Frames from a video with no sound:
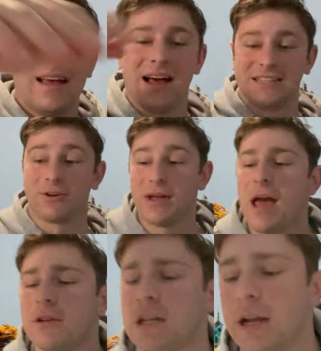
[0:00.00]
Uh, so we
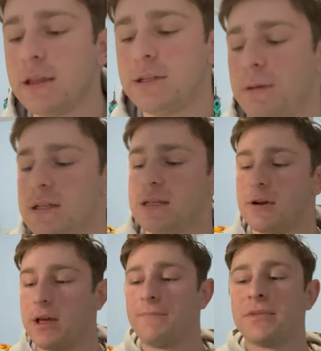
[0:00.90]
have a ton of these pieces,
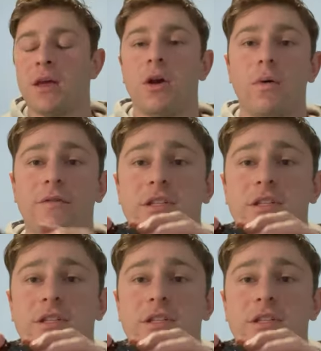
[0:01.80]
okay? We have